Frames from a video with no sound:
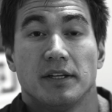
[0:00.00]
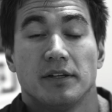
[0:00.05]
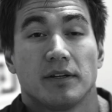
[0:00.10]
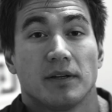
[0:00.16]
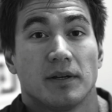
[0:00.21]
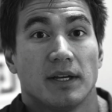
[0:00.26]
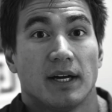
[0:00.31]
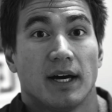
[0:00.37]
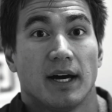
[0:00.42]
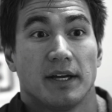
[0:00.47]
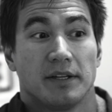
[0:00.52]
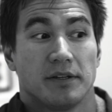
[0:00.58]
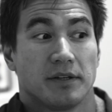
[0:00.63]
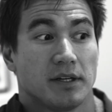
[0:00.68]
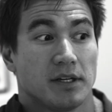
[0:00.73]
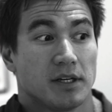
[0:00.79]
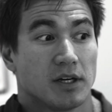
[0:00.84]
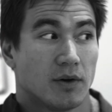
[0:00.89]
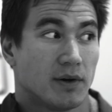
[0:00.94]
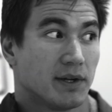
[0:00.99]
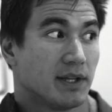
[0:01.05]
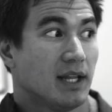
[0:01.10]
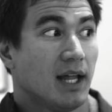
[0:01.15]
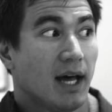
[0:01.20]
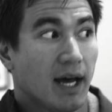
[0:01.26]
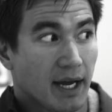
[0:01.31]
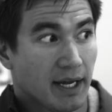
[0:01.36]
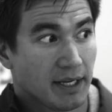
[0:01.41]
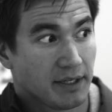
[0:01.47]
You can go
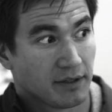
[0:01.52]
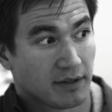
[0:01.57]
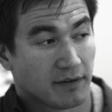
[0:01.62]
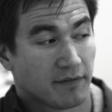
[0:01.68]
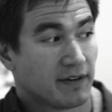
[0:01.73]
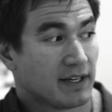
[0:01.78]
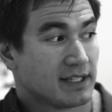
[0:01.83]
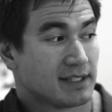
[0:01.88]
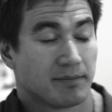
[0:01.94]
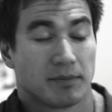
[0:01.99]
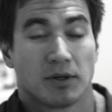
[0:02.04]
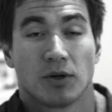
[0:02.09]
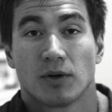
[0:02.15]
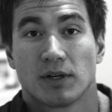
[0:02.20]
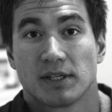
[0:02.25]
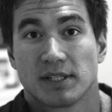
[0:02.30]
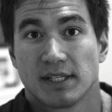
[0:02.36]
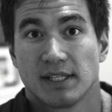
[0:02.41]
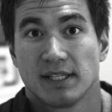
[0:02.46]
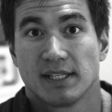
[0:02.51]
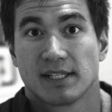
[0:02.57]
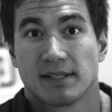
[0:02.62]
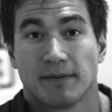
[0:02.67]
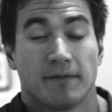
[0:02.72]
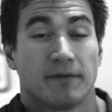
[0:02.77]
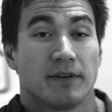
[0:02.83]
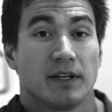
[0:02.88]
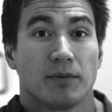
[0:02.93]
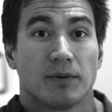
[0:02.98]
online, you can find some courses,
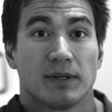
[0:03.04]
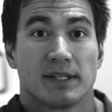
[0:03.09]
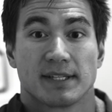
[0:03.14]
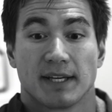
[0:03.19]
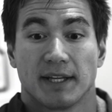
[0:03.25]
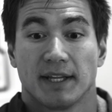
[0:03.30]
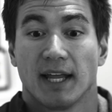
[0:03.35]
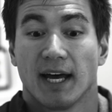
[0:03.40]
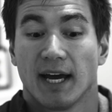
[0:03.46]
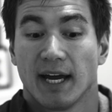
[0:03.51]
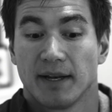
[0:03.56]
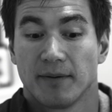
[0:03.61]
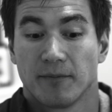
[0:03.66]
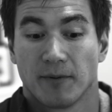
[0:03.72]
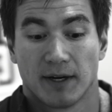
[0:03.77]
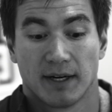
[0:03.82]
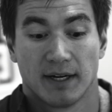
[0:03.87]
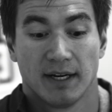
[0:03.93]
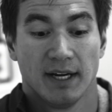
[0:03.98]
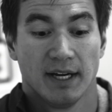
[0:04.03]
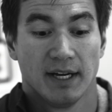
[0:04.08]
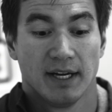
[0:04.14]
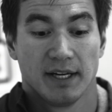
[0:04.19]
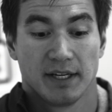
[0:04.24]
some free ones online where